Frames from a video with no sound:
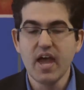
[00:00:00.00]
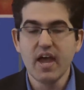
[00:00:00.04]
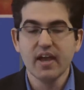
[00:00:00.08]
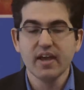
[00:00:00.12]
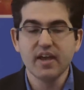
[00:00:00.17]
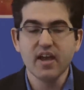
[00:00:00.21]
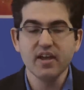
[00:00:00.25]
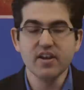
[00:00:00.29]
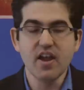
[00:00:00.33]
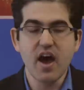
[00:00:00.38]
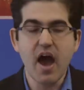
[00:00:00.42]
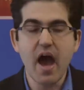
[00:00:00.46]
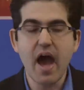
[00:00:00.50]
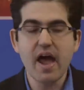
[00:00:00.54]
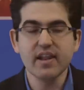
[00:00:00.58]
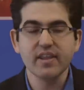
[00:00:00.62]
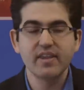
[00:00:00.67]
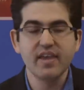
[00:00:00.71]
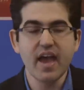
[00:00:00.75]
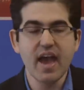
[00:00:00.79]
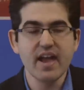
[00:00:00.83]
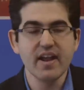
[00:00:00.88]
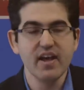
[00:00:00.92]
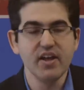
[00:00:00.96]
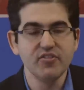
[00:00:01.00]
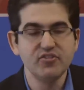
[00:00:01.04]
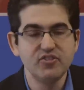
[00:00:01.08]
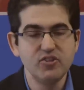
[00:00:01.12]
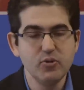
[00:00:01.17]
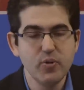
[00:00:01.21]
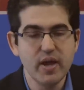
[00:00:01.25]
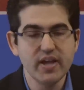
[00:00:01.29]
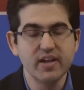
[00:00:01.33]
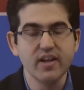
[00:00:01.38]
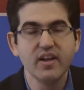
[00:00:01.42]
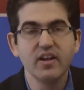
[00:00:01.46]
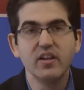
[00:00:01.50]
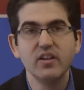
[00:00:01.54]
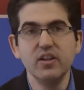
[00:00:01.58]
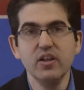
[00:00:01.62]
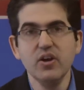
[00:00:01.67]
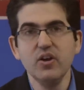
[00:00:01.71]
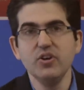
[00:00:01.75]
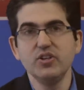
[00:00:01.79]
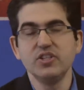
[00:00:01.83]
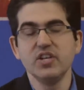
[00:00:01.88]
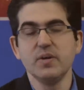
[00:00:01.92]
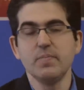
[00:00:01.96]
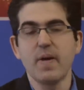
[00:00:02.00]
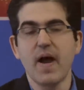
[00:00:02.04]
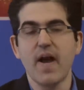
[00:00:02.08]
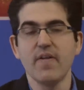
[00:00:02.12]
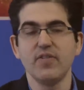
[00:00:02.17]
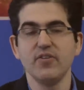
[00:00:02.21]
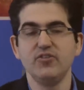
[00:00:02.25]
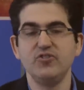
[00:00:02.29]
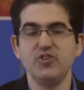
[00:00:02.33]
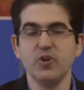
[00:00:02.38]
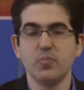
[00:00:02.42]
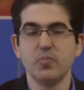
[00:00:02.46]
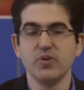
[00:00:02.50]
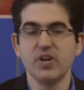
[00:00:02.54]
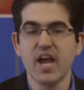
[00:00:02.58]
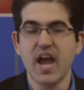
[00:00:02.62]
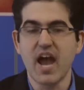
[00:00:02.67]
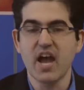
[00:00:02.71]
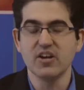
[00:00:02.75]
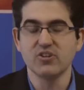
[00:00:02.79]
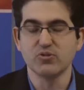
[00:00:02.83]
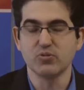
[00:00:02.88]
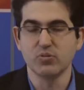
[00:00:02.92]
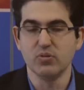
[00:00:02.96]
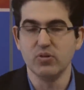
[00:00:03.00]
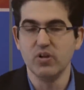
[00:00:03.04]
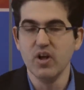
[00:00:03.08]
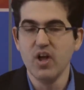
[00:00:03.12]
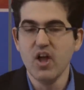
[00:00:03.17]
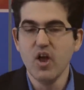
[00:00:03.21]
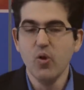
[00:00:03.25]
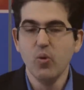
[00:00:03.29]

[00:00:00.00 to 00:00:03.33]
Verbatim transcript: cannot get us to a conclusion about the supernatural.